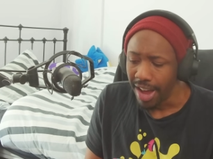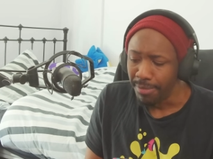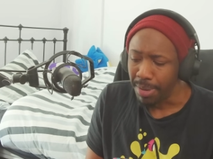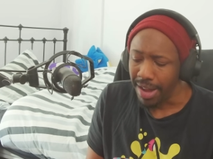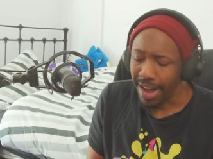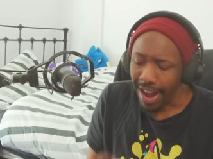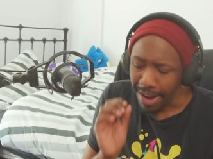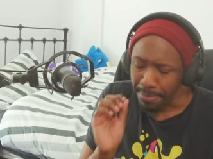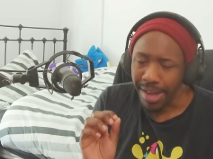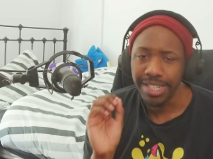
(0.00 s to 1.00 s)
but
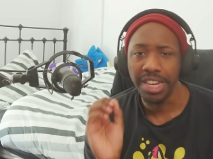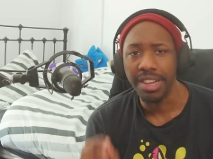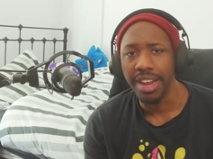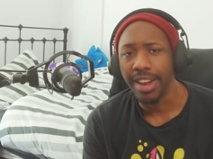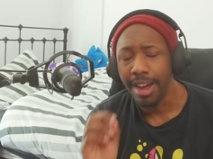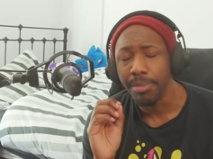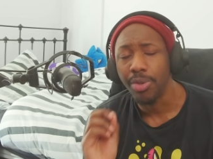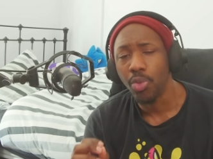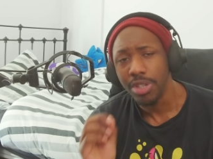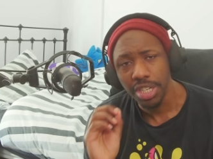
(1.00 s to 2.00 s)
I personally think I'm
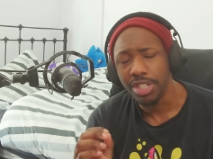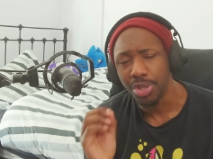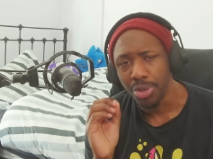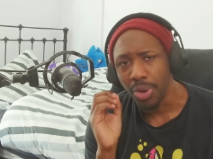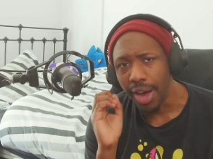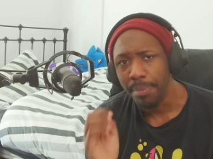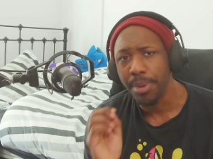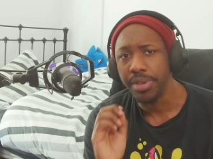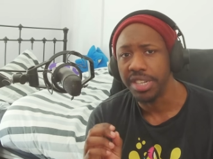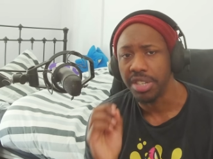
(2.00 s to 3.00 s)
wanting to
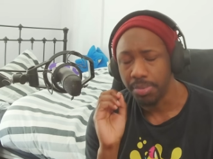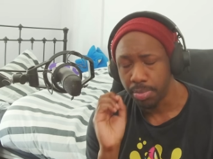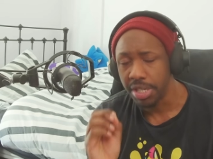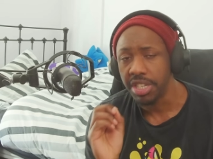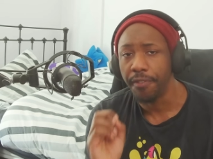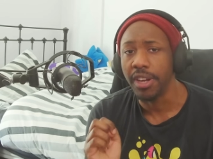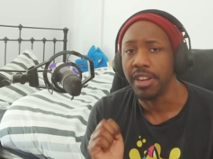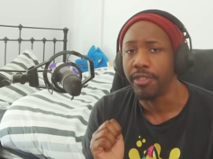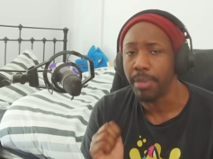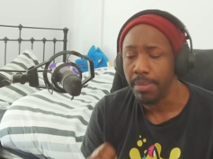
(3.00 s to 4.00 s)
upload this
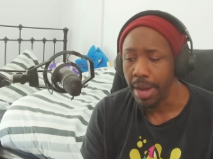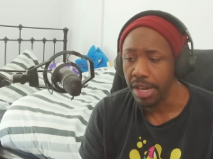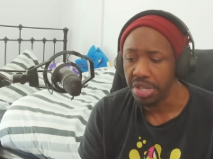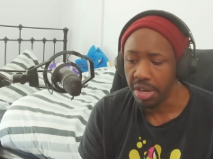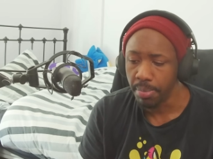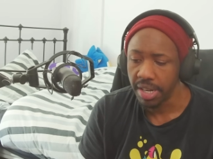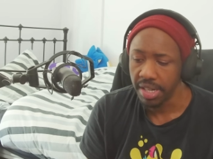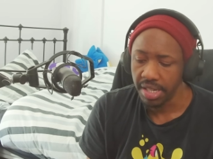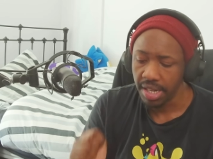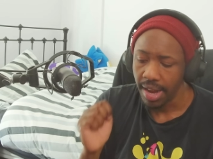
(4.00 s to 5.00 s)
specifically for my main channel
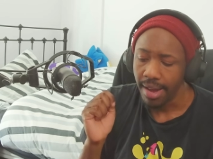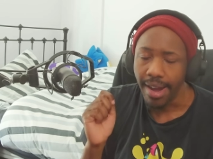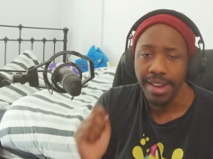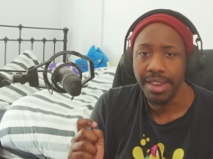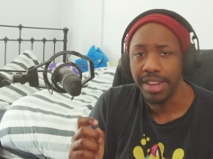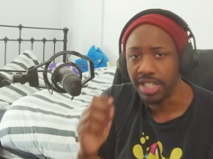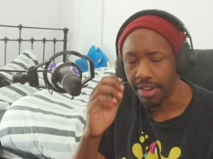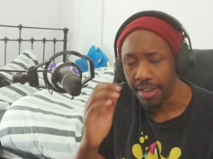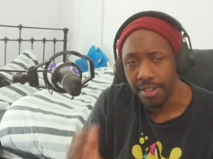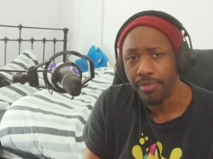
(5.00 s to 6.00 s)
because I think it's
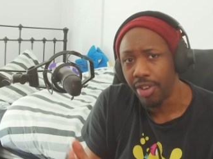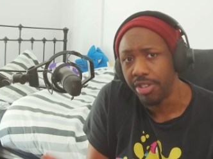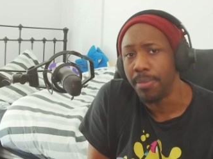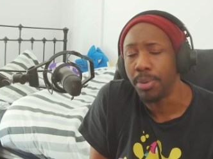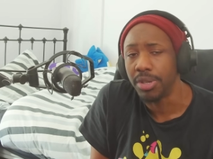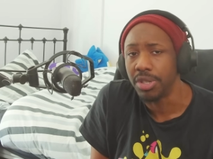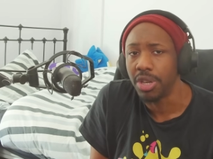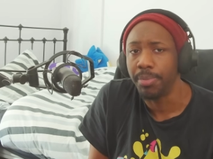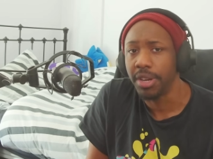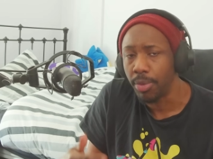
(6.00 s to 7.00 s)
a very important
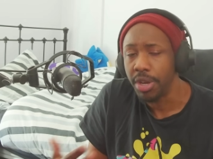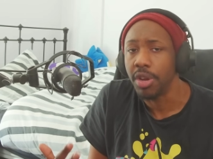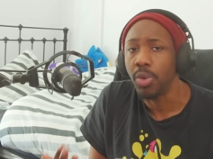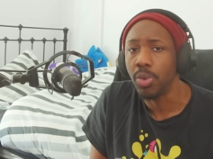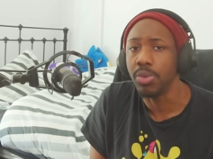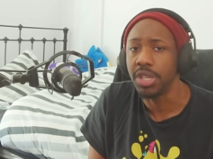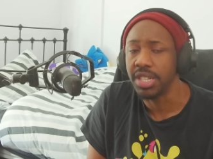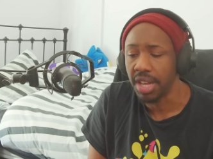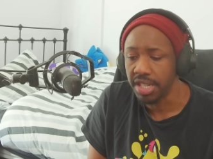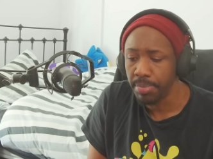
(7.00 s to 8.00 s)
topic that we could all
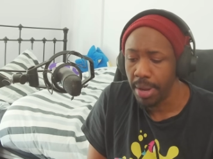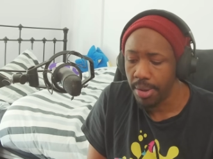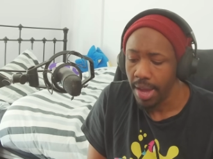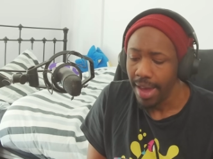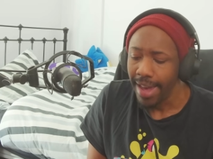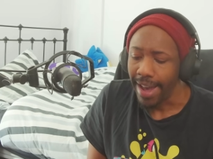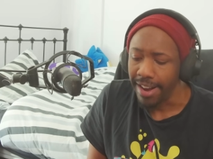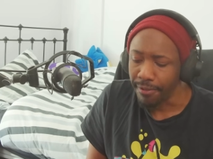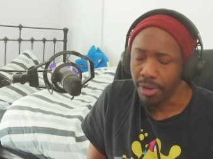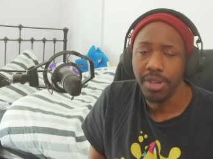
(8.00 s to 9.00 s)
discuss about.
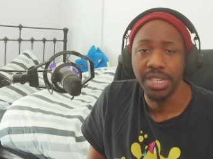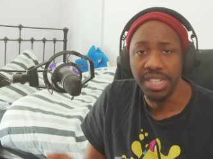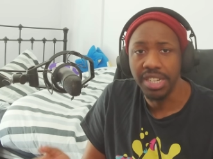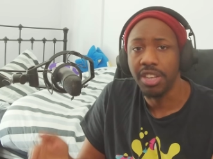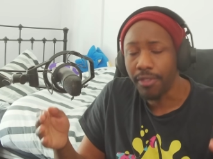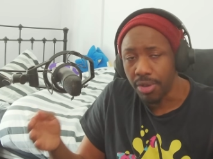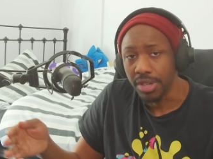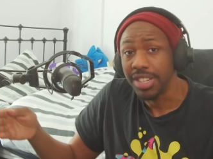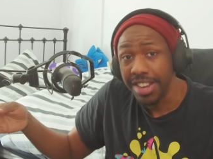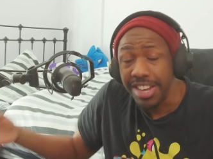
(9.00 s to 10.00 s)
And of course, since the
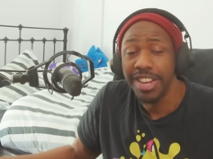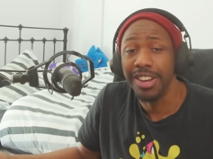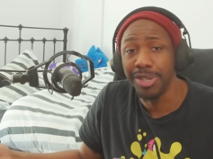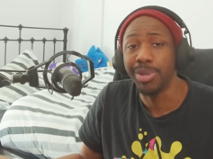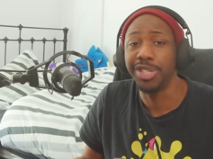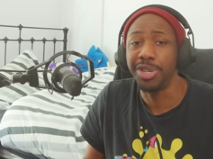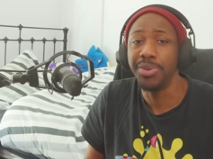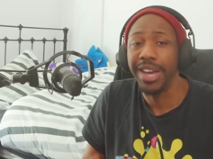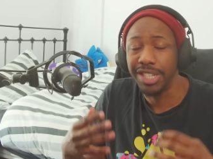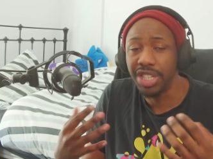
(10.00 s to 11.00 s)
Nintendo Switch
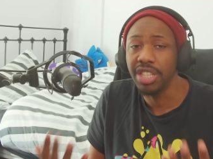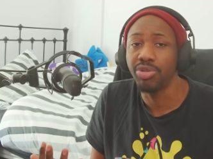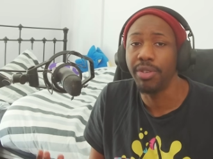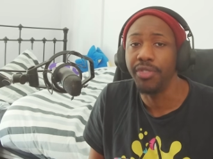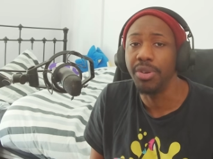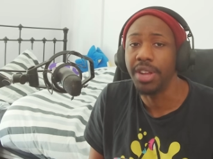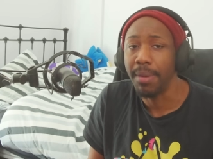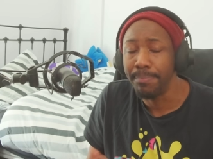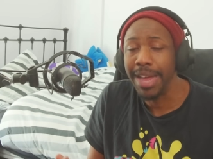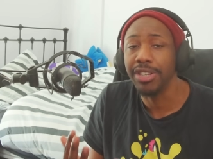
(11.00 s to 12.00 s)
2 has just revealed
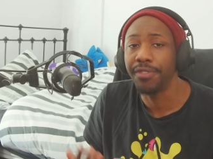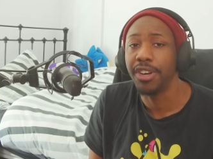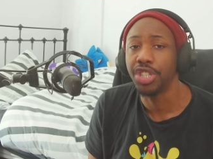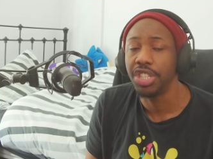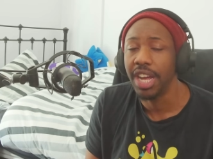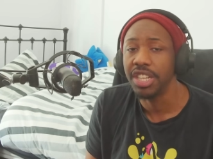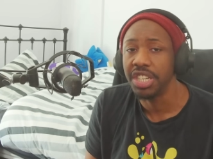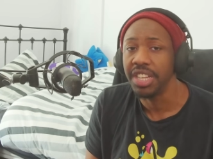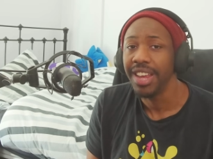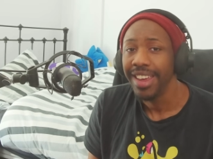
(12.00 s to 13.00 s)
that mouse
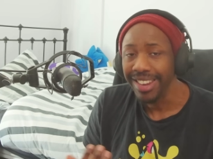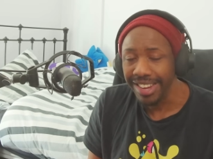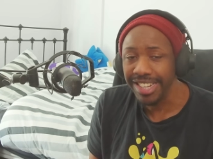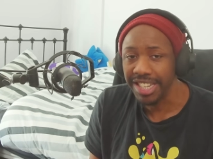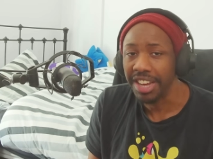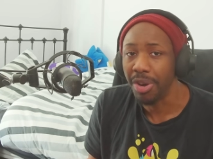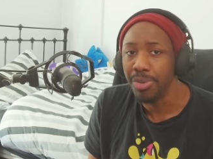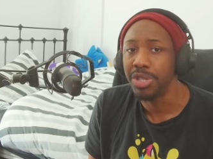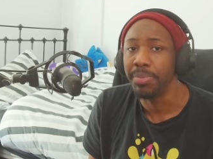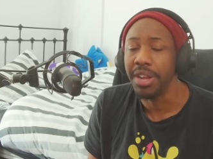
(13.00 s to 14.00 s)
functionality is
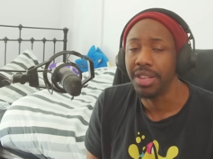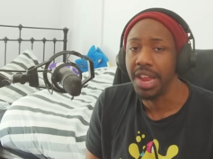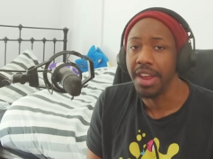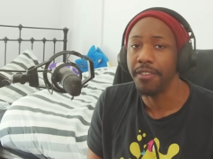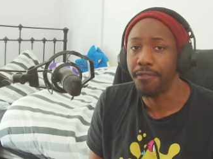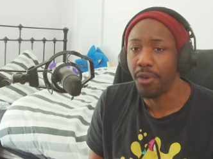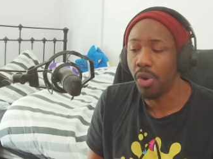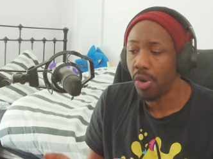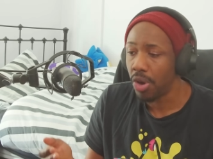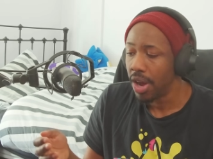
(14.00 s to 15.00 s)
going to be a thing for